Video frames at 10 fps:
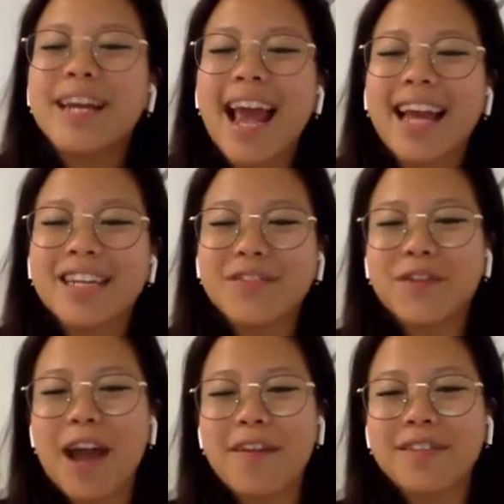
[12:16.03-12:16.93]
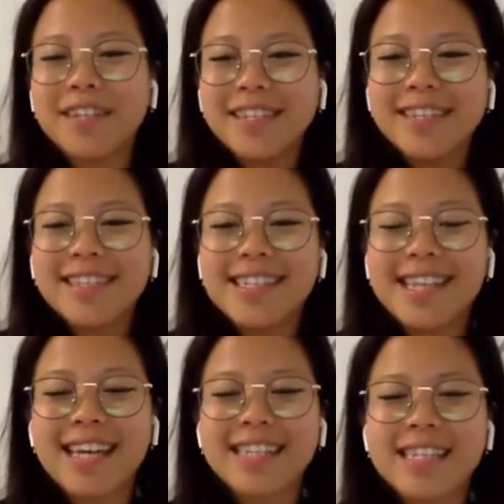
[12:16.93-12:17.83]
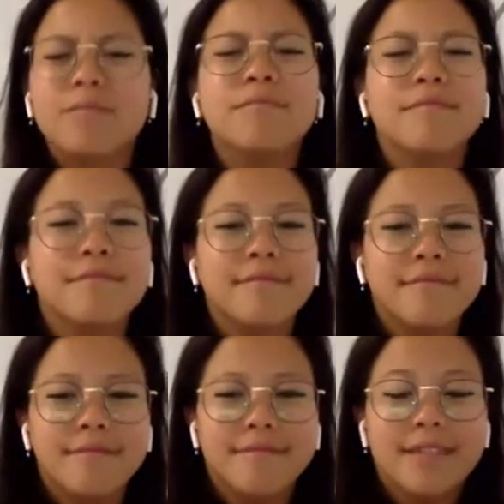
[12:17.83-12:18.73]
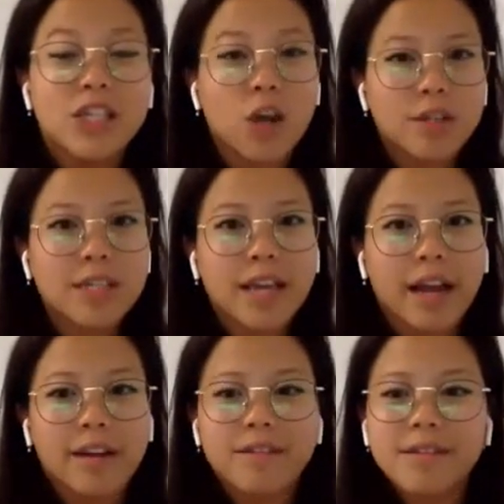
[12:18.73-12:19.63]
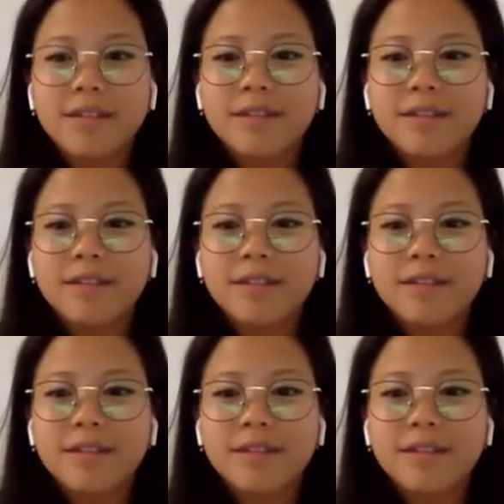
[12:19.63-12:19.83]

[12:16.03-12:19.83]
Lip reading: Beat Andy Forever says salty air,